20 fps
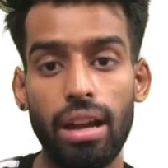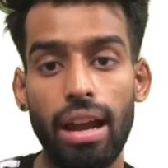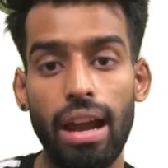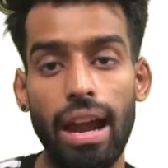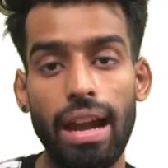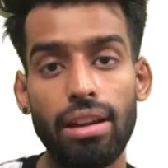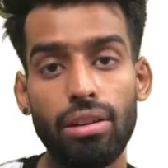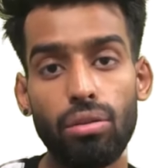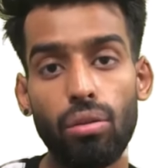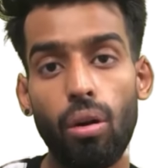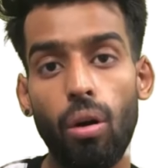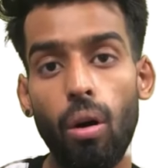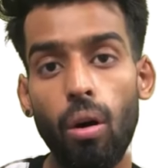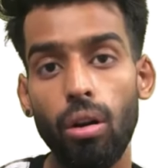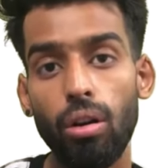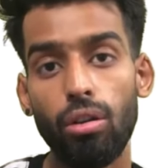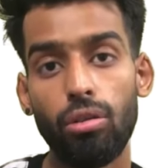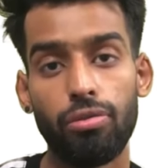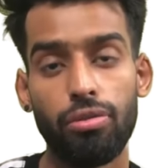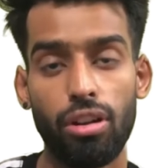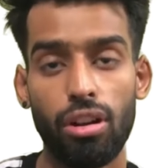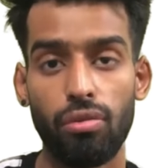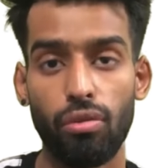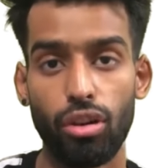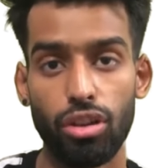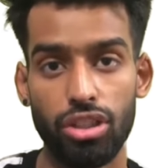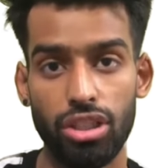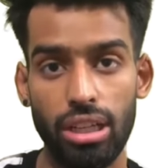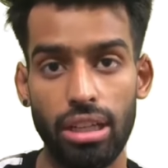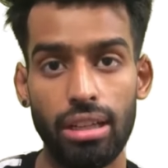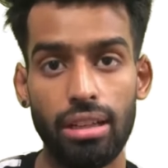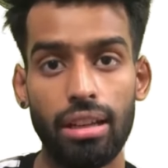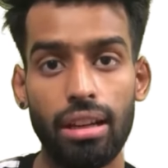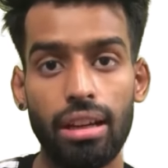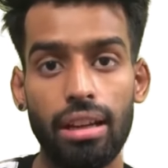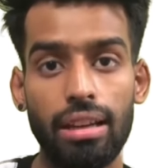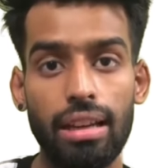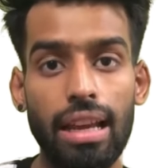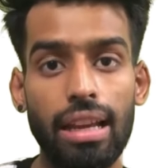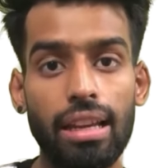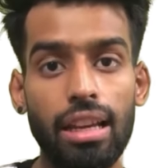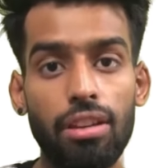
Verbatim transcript: and to all of you watching, like